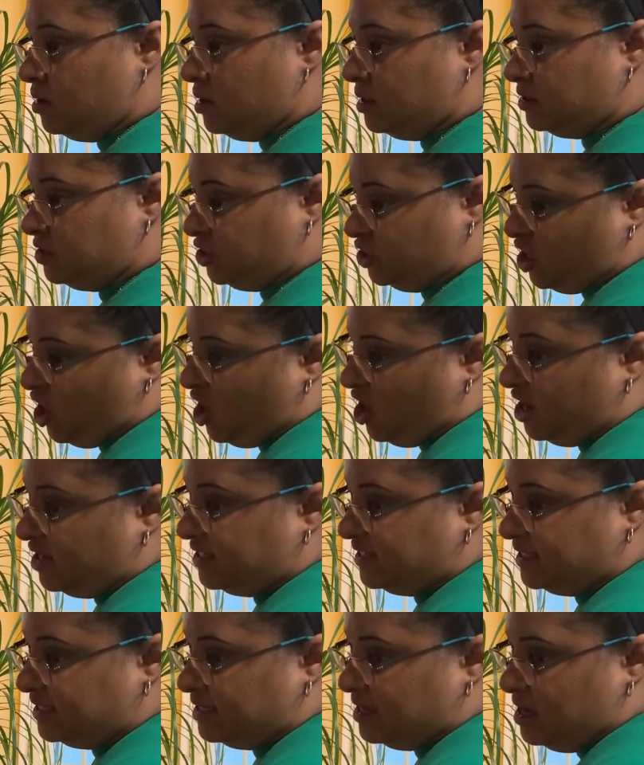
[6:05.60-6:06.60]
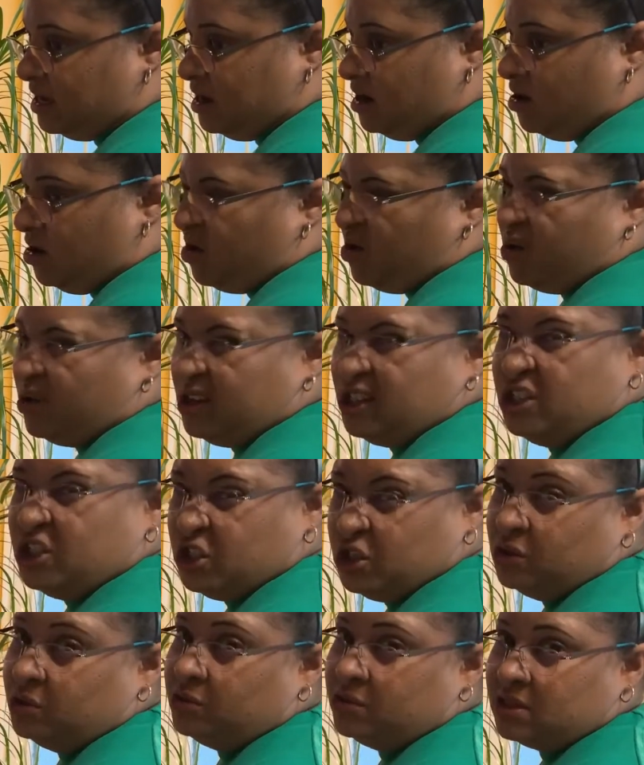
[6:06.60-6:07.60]
sauce or
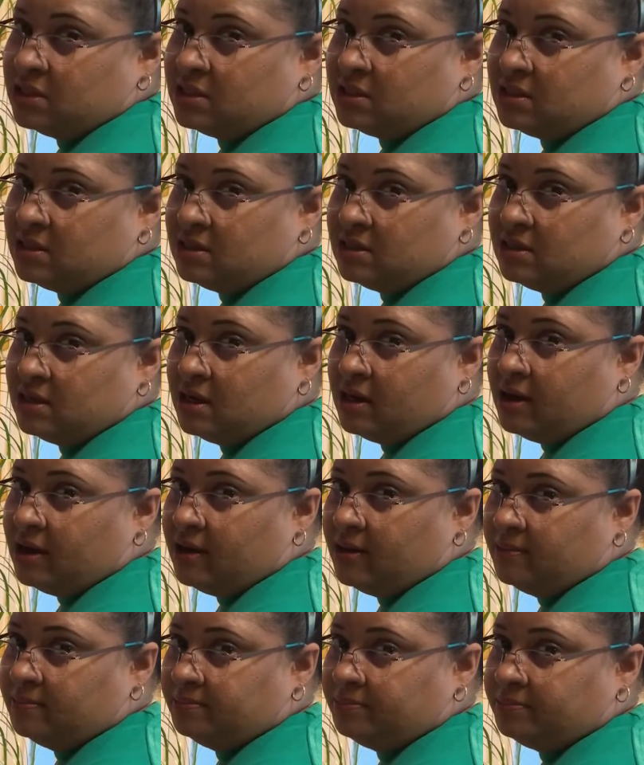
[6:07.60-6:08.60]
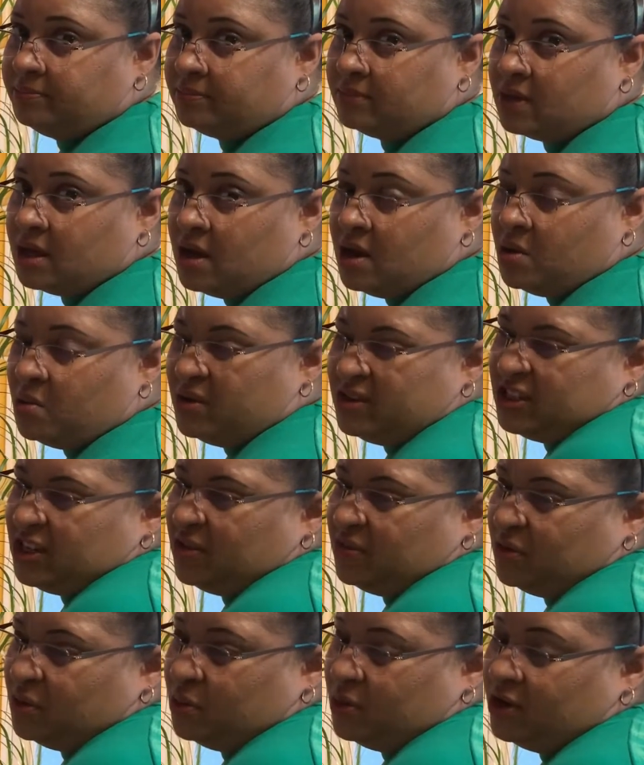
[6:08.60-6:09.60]
juice,
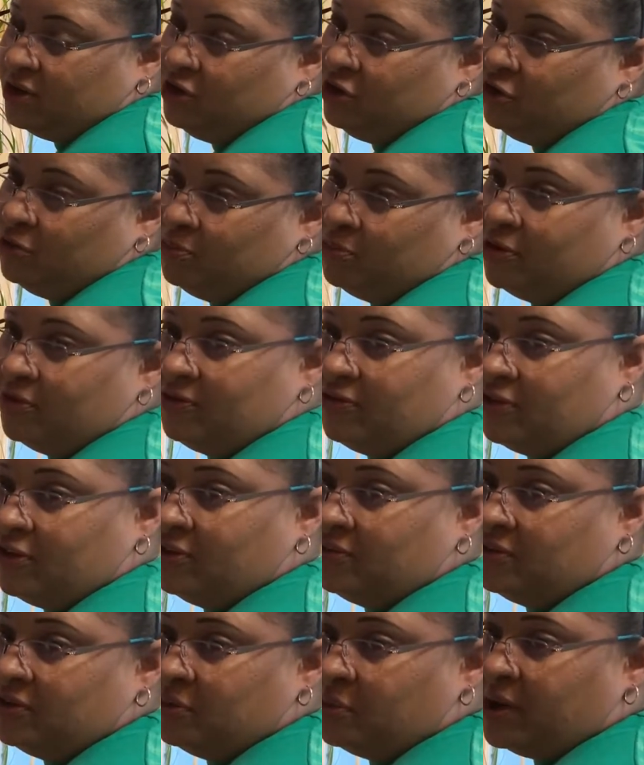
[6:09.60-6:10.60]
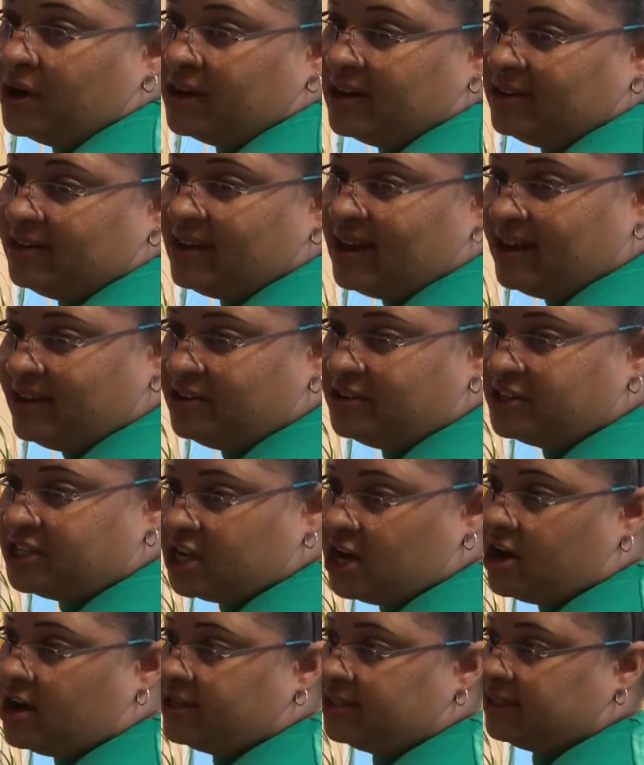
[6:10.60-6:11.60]
whichever one you prefer. If you want a lighter
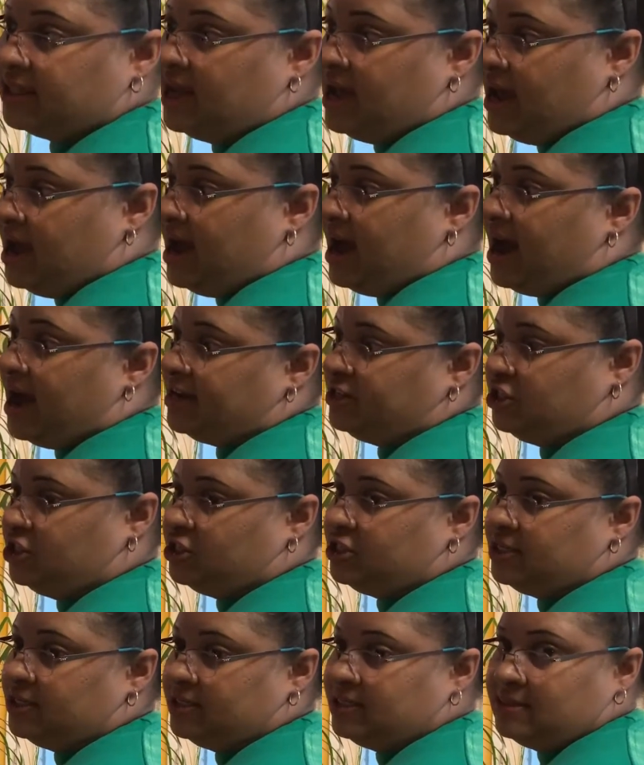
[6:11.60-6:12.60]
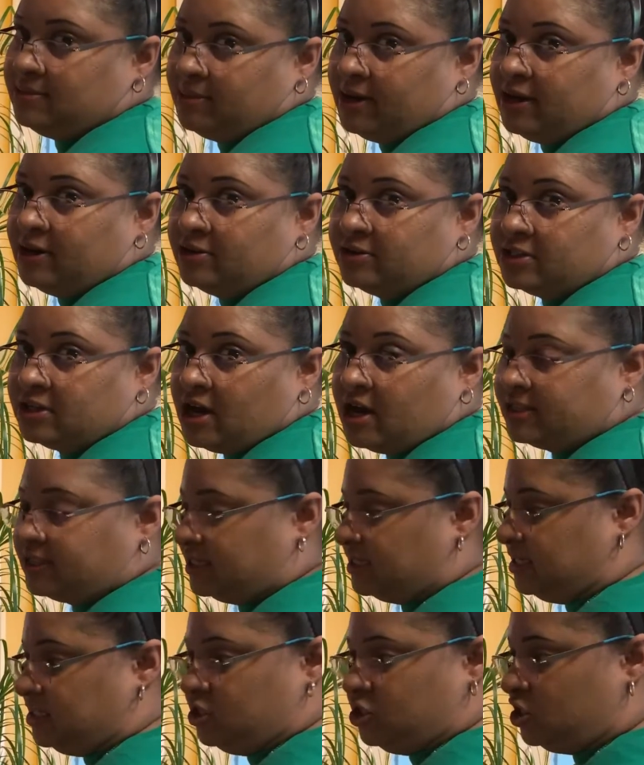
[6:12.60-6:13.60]
sauce, I just did tomato sauce,
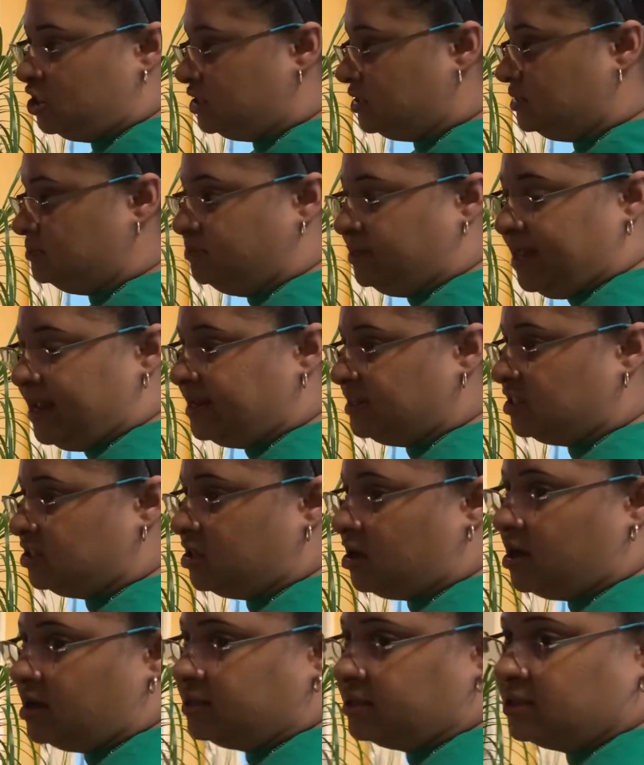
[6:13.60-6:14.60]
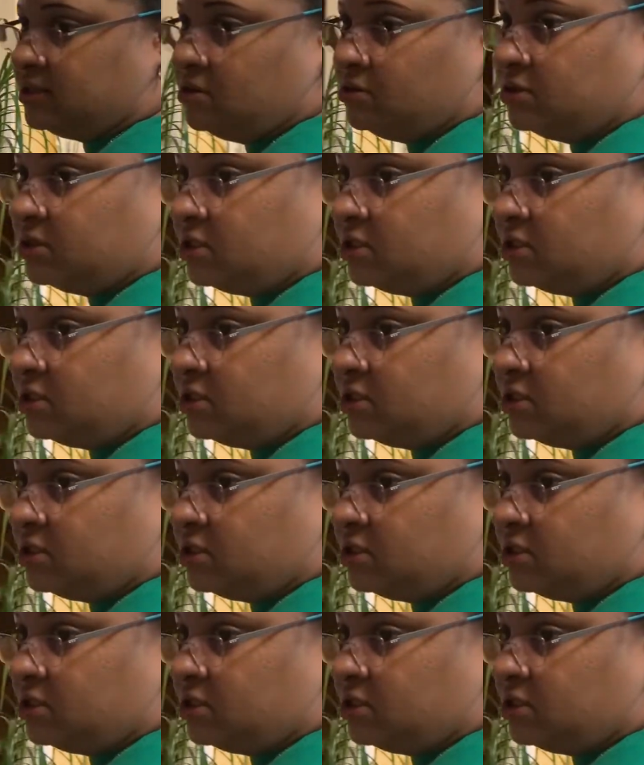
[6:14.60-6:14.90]
and it's just bland sauce, no